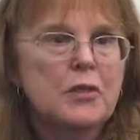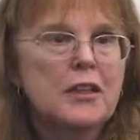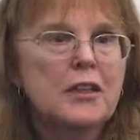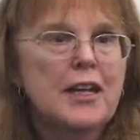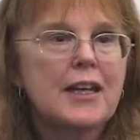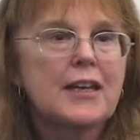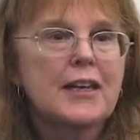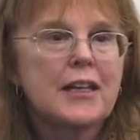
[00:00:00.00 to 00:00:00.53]
We
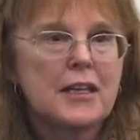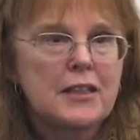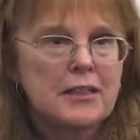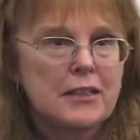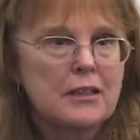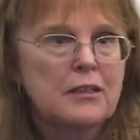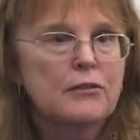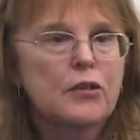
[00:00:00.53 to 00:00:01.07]
like the
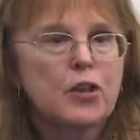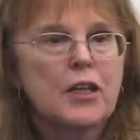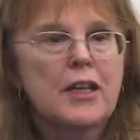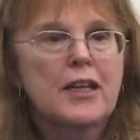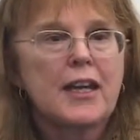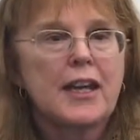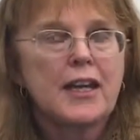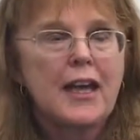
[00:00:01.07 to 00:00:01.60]
idea of
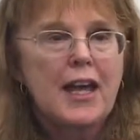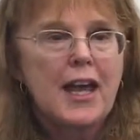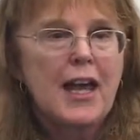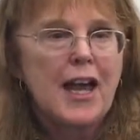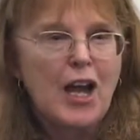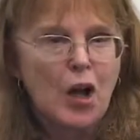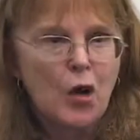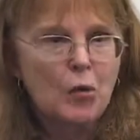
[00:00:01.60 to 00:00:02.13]
looking at
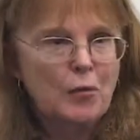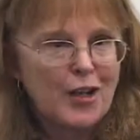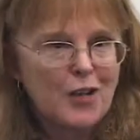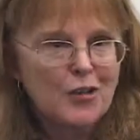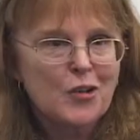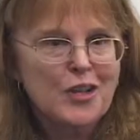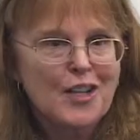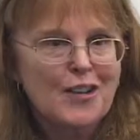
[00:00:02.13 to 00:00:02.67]
how
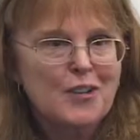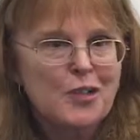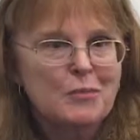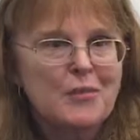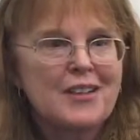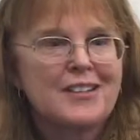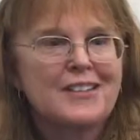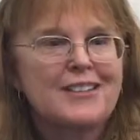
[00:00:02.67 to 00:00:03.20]
medical care is
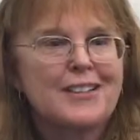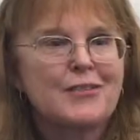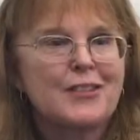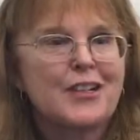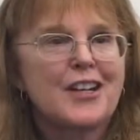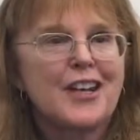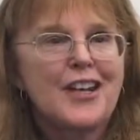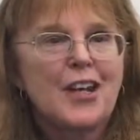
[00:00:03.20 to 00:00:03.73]
being
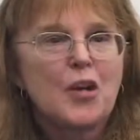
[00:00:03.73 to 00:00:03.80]
delivered,